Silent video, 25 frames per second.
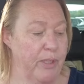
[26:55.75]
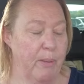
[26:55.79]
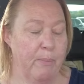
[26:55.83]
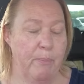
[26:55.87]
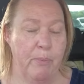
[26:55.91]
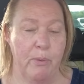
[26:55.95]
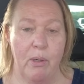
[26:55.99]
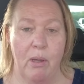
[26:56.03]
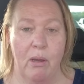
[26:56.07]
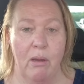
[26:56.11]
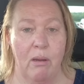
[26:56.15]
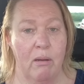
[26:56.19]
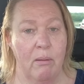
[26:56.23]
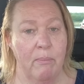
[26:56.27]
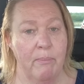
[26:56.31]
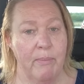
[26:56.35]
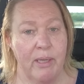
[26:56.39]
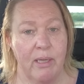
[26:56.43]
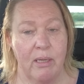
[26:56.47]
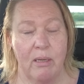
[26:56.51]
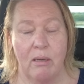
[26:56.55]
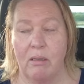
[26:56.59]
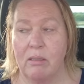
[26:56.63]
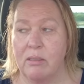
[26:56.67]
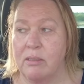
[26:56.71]
but oh my
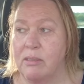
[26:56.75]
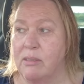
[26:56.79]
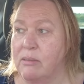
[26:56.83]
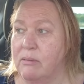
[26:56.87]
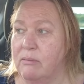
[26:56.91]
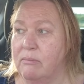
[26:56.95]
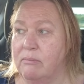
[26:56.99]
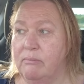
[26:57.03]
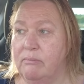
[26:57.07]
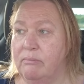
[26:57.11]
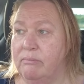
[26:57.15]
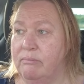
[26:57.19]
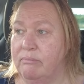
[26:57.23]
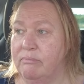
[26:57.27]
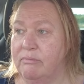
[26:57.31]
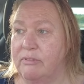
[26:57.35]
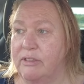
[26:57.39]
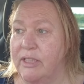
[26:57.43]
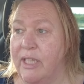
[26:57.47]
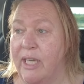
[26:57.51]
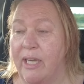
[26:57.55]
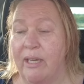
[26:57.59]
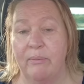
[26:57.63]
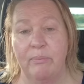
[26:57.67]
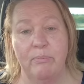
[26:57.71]
god
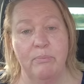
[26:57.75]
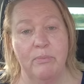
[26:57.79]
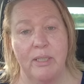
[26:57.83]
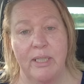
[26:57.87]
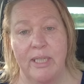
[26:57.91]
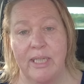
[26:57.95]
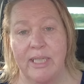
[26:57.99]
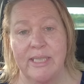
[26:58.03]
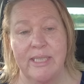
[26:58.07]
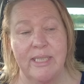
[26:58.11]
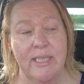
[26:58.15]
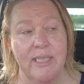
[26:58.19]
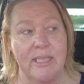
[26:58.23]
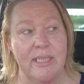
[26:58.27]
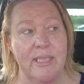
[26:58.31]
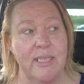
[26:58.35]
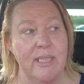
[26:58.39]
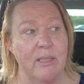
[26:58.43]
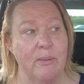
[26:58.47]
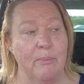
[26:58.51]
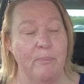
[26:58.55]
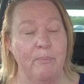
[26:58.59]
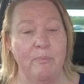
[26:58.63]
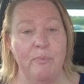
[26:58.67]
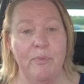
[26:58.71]
yeah listening to
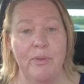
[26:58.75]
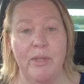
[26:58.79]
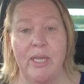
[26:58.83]
them